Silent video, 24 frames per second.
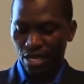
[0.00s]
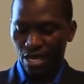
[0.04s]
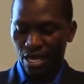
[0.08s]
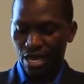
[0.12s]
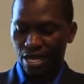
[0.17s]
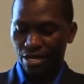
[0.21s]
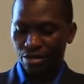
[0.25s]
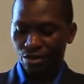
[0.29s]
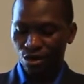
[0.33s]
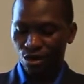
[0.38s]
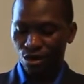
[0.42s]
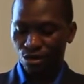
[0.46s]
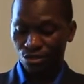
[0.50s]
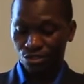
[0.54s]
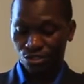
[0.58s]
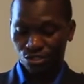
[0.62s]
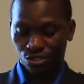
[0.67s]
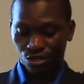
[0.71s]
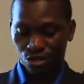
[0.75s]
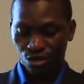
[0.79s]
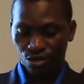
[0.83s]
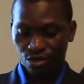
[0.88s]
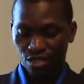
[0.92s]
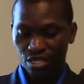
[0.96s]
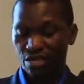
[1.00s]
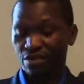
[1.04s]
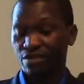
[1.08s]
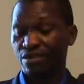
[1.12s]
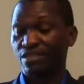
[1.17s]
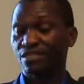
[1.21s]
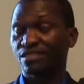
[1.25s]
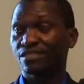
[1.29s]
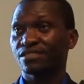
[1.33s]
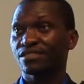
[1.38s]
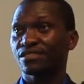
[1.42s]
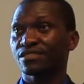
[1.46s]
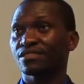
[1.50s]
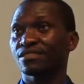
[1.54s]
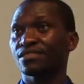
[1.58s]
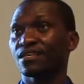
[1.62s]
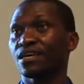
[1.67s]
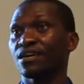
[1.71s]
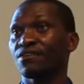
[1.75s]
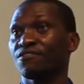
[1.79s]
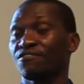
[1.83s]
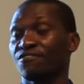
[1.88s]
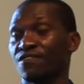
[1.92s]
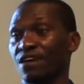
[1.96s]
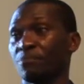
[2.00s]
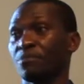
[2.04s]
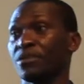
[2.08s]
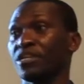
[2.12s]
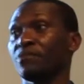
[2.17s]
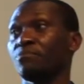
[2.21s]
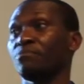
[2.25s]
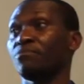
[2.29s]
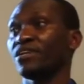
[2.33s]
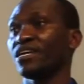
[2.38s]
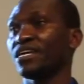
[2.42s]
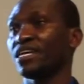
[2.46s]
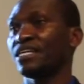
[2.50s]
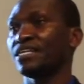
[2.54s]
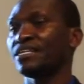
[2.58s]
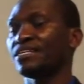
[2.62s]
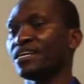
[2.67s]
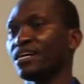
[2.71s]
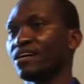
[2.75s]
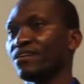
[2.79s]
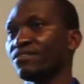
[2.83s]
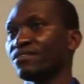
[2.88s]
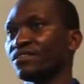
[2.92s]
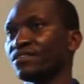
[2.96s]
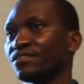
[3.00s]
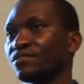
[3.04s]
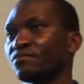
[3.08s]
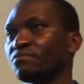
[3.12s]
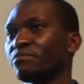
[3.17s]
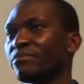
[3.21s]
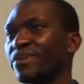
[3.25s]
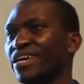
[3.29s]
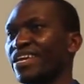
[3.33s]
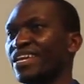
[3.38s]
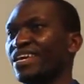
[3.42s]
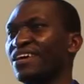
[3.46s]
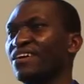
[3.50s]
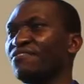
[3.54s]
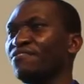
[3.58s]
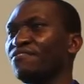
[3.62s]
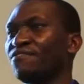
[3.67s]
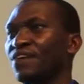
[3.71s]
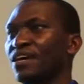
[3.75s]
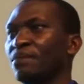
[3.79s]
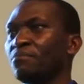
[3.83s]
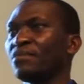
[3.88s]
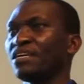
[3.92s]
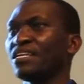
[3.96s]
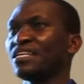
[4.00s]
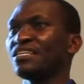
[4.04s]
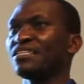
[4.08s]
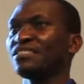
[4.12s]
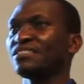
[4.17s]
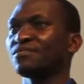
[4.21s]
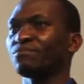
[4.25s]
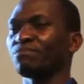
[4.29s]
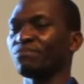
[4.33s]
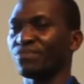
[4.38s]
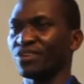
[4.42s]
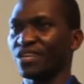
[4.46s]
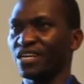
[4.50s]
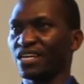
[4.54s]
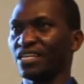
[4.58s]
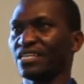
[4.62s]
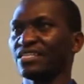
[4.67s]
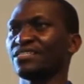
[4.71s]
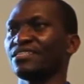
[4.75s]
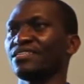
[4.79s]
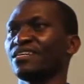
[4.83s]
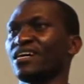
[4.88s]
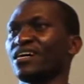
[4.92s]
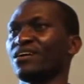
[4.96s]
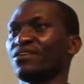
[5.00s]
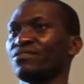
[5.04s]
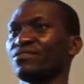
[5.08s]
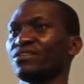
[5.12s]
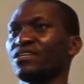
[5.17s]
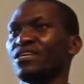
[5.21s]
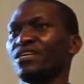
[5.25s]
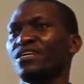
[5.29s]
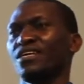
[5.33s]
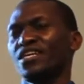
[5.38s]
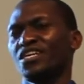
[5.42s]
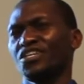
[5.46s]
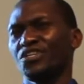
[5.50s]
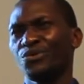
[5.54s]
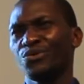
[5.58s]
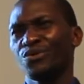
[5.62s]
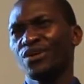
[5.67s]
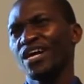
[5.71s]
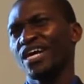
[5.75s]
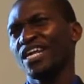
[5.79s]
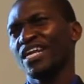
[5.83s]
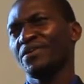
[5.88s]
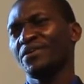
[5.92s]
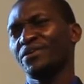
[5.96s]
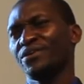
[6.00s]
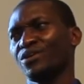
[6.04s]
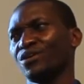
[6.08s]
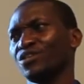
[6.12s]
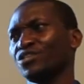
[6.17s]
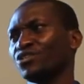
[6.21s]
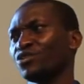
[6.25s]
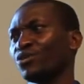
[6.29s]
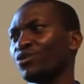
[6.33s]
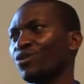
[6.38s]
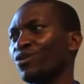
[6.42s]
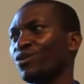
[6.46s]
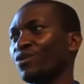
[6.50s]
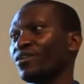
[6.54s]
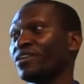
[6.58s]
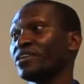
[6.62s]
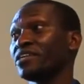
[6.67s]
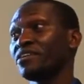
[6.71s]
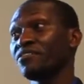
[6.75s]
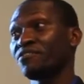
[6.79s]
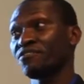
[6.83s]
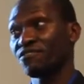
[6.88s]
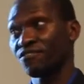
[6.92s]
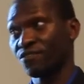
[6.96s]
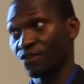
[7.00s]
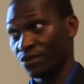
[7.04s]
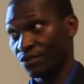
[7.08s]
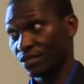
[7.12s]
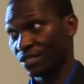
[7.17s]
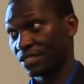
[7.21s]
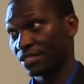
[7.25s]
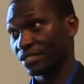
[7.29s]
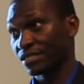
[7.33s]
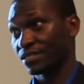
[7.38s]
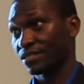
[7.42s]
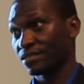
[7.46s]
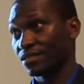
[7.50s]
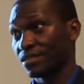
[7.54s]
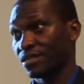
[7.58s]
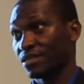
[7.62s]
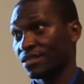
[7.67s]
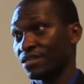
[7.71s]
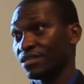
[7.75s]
And also there is family breakdowns. Many families break down. In Uganda, we don't call divorce.